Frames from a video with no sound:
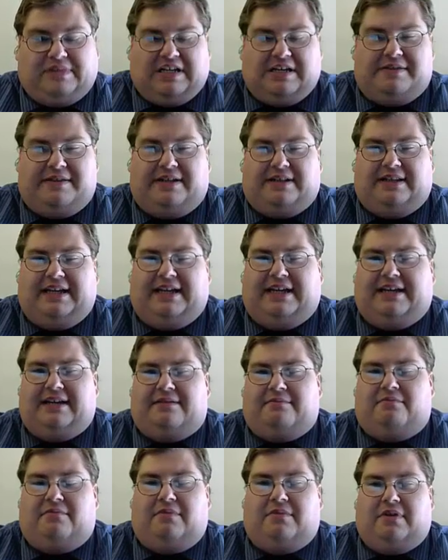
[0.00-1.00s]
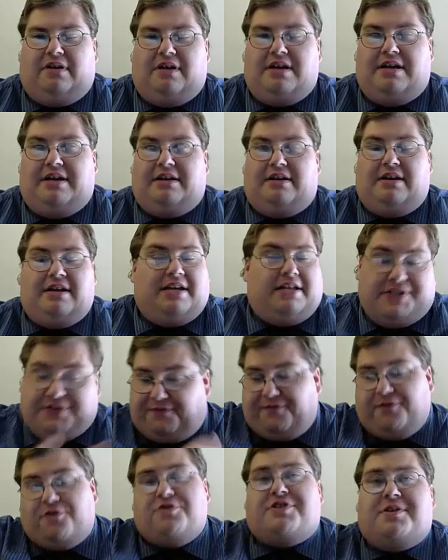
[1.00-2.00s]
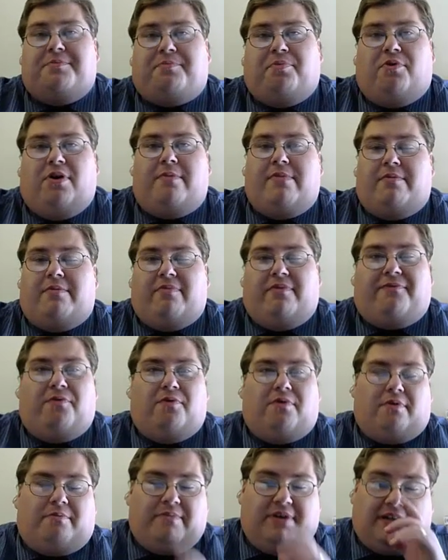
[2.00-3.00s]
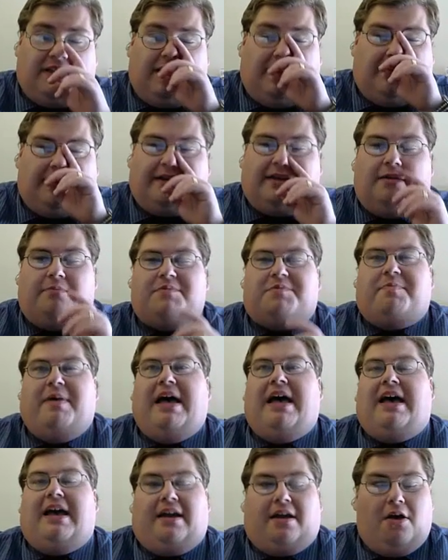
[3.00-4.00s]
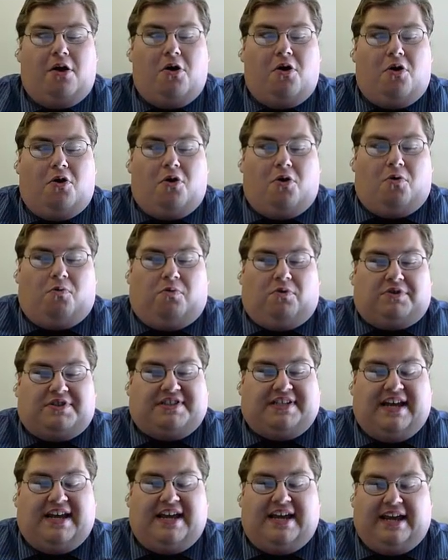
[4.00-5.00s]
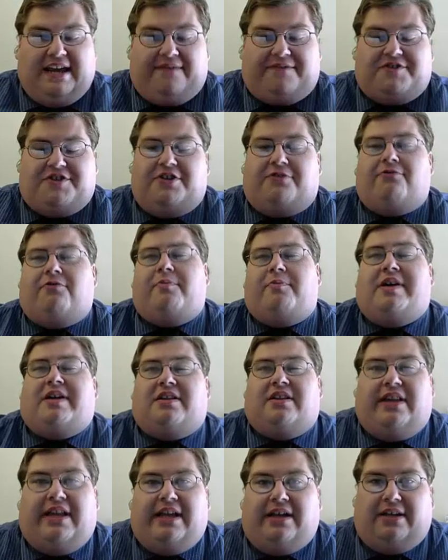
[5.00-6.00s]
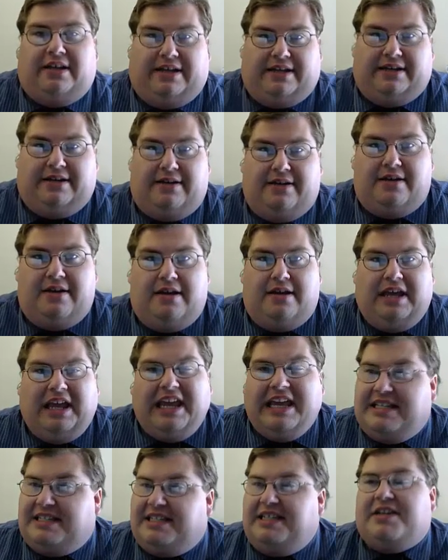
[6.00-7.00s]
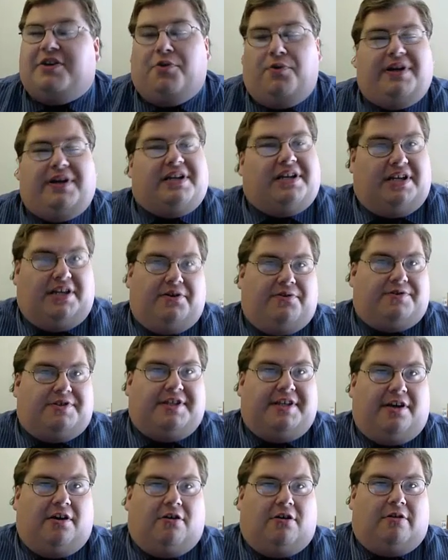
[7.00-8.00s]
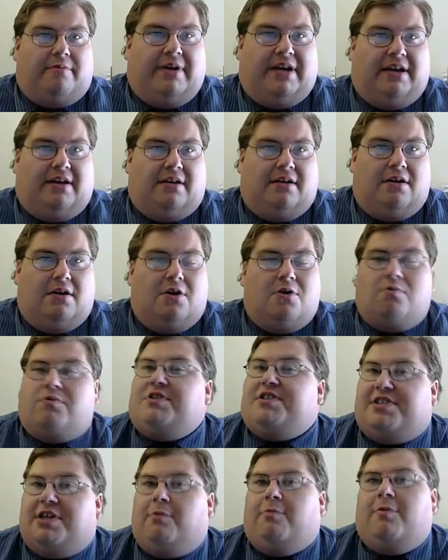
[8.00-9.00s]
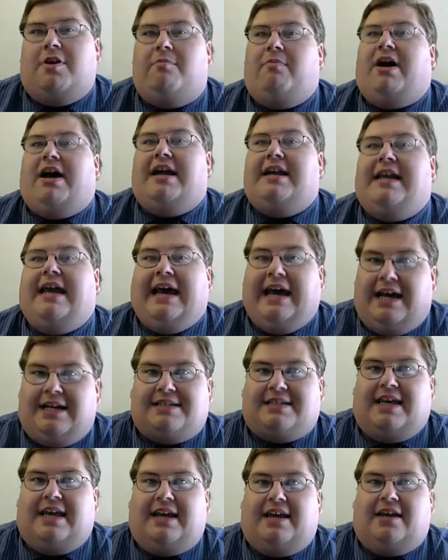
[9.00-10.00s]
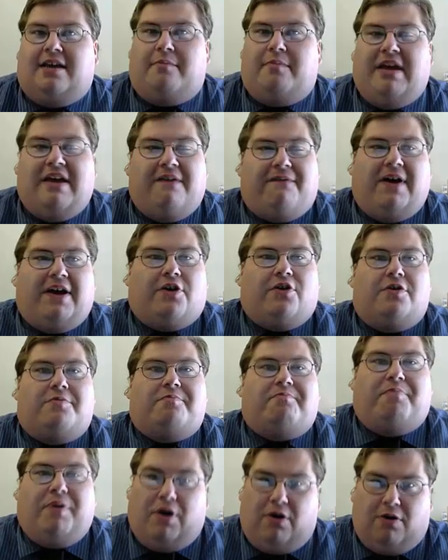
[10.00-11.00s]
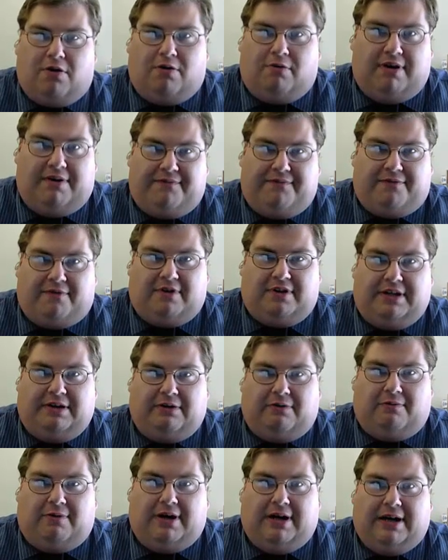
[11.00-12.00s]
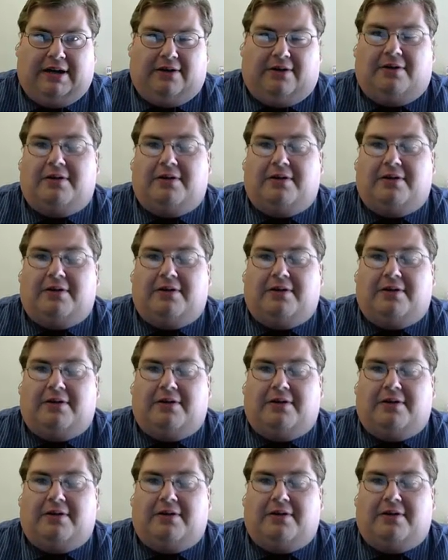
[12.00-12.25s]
that Lincoln, in his first appointment before McClellan comes back, will say, if General McClellan isn't going to use the army, would someone mind asking him if I could borrow it for a little while?